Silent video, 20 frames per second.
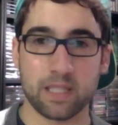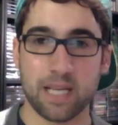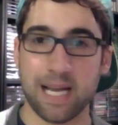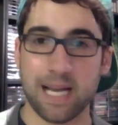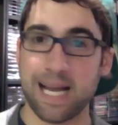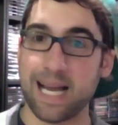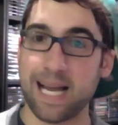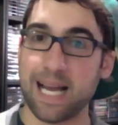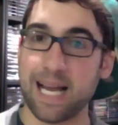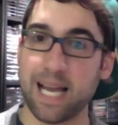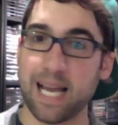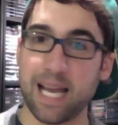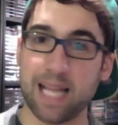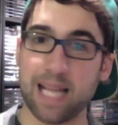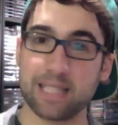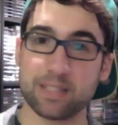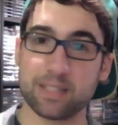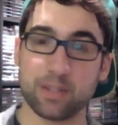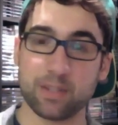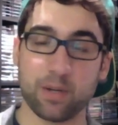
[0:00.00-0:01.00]

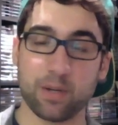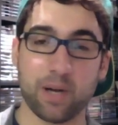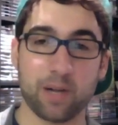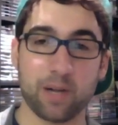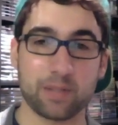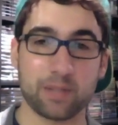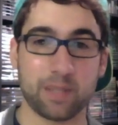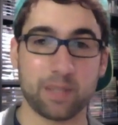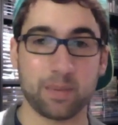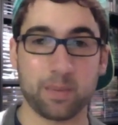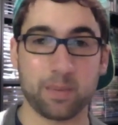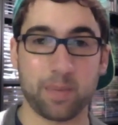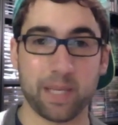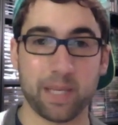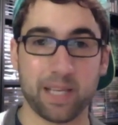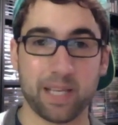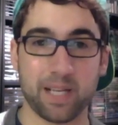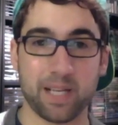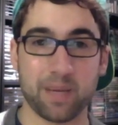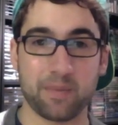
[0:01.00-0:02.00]
and so I was able to
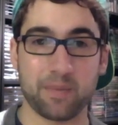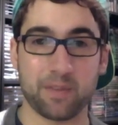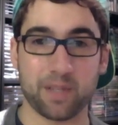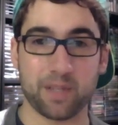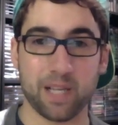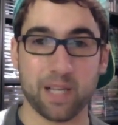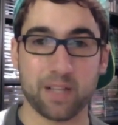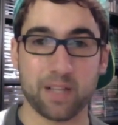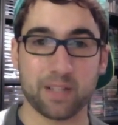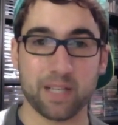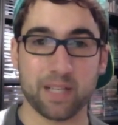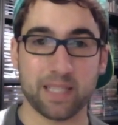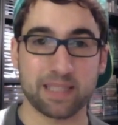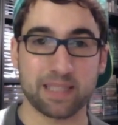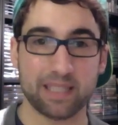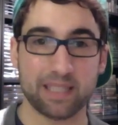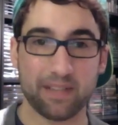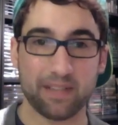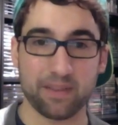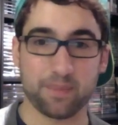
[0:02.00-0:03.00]
pick it up for
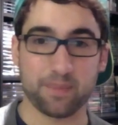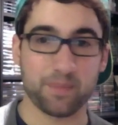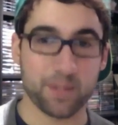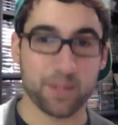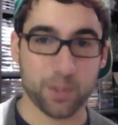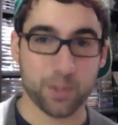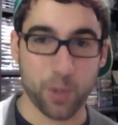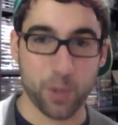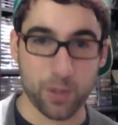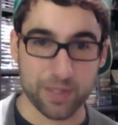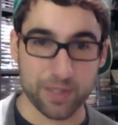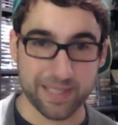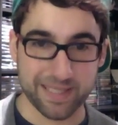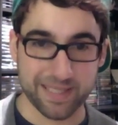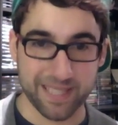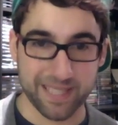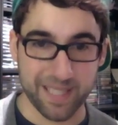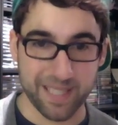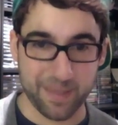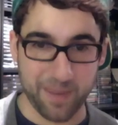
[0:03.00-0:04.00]
$1.97. So I was
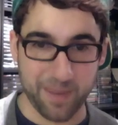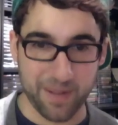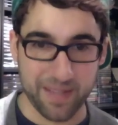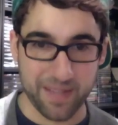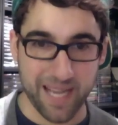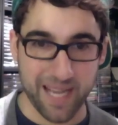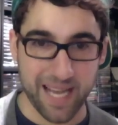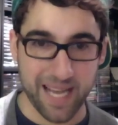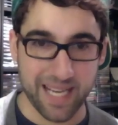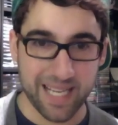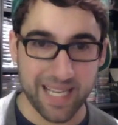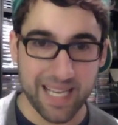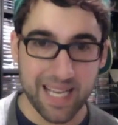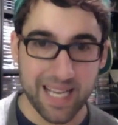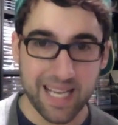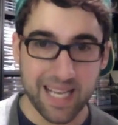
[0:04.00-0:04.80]
excited about that.